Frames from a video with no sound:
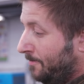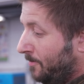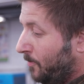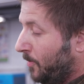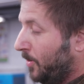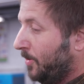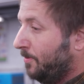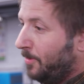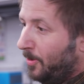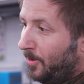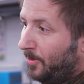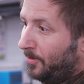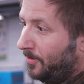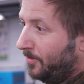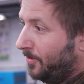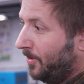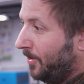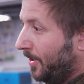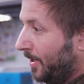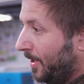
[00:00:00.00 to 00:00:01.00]
which bolts
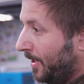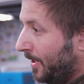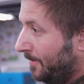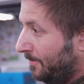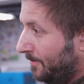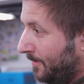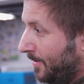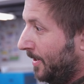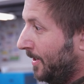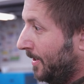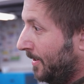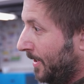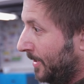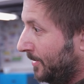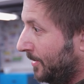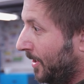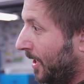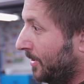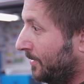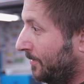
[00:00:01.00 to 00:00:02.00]
to the
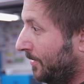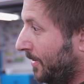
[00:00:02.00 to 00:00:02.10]
exhaust